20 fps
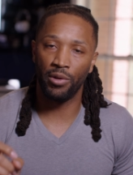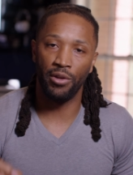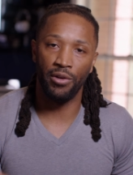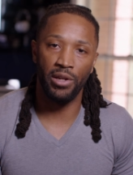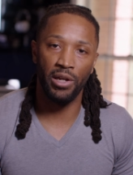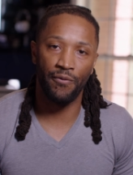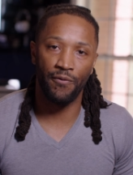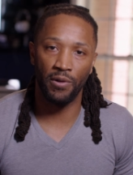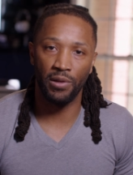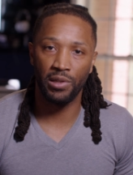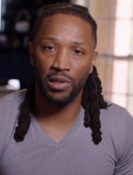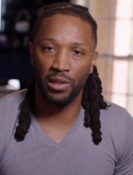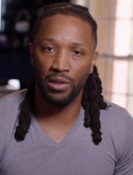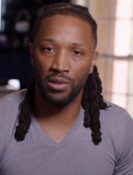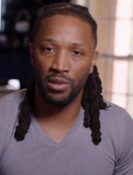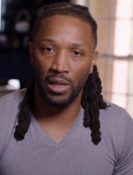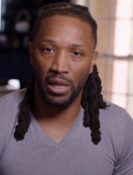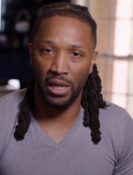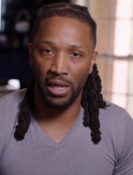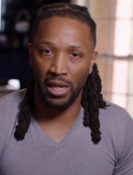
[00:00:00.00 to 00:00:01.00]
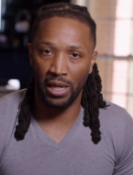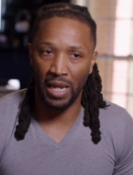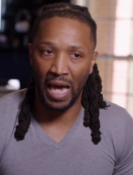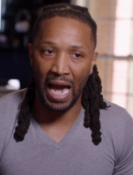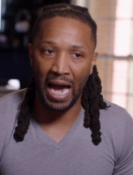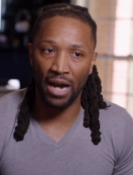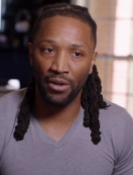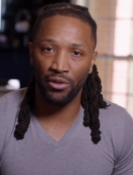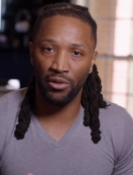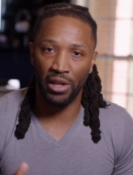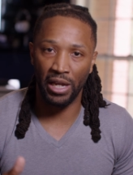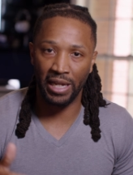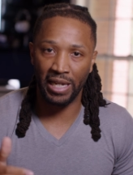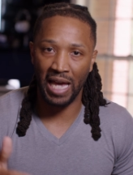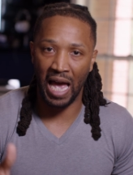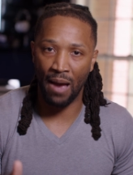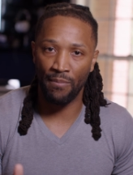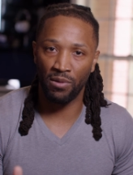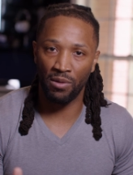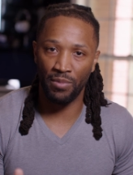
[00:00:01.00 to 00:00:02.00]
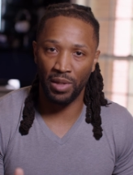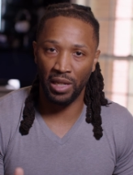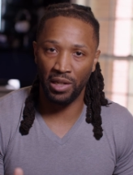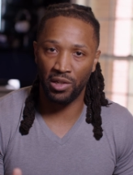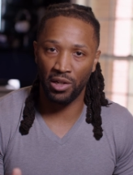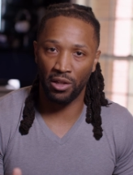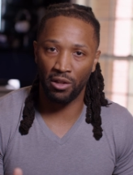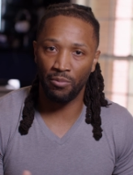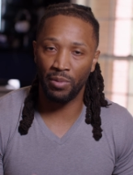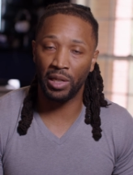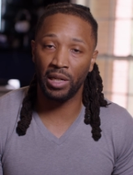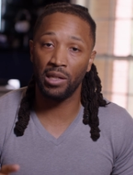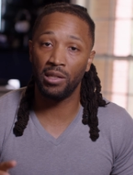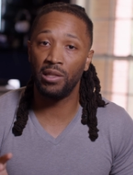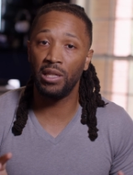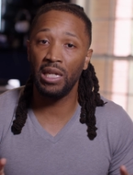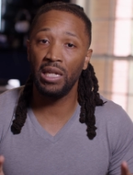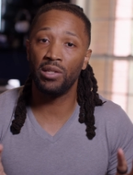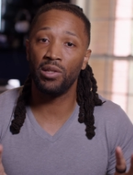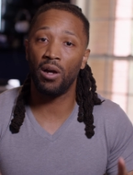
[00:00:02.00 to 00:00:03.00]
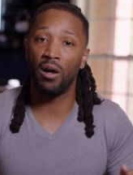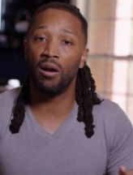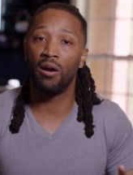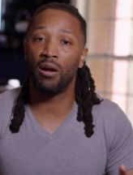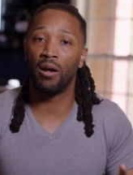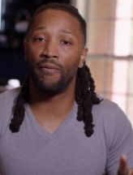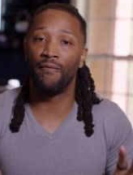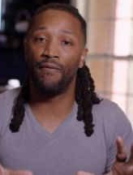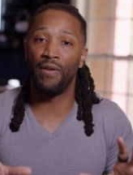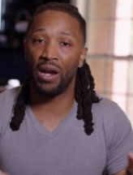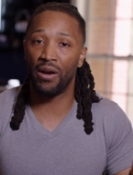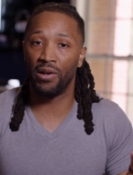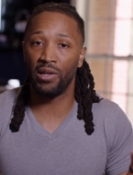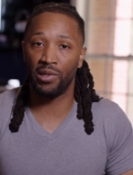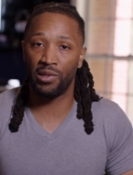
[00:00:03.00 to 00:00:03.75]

the differences and how do they complement each other? Because these are very